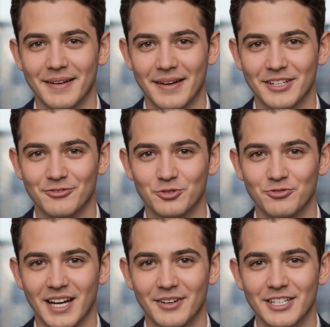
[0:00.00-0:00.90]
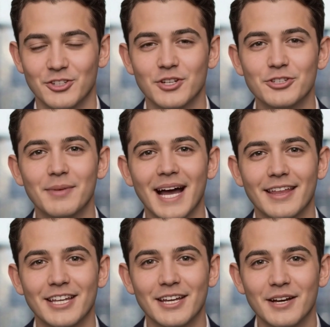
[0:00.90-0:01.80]
If you violate trust
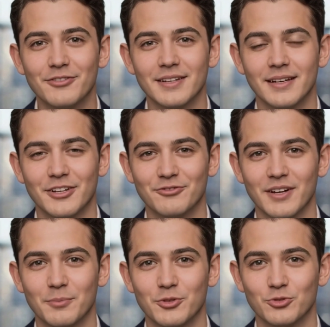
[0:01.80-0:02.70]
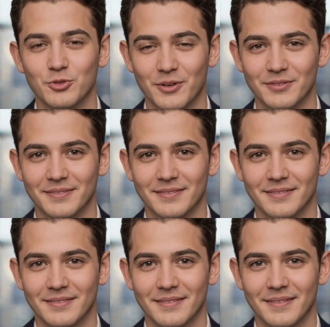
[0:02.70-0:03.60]
badly enough, developers will.
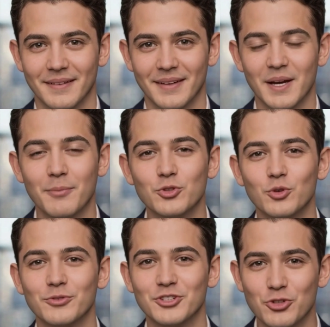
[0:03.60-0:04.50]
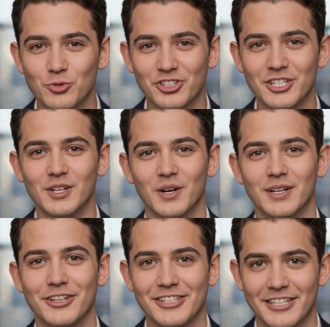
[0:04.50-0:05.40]
Absorb the switching
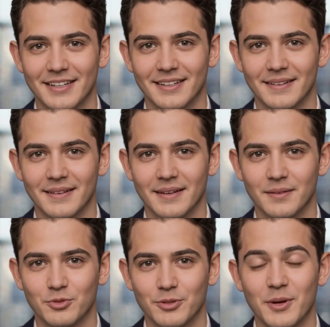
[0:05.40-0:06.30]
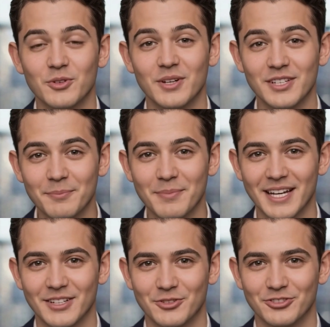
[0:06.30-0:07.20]
costs, rebuild on
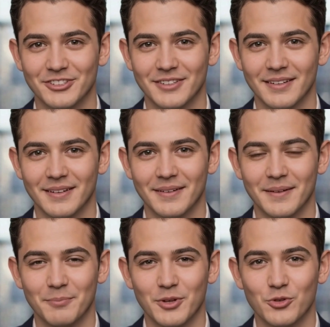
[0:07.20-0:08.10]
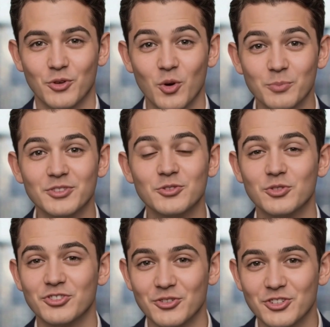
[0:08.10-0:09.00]
competitors, build open
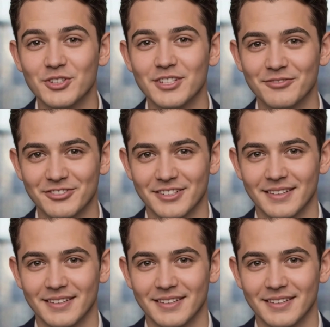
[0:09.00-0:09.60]
source alternatives,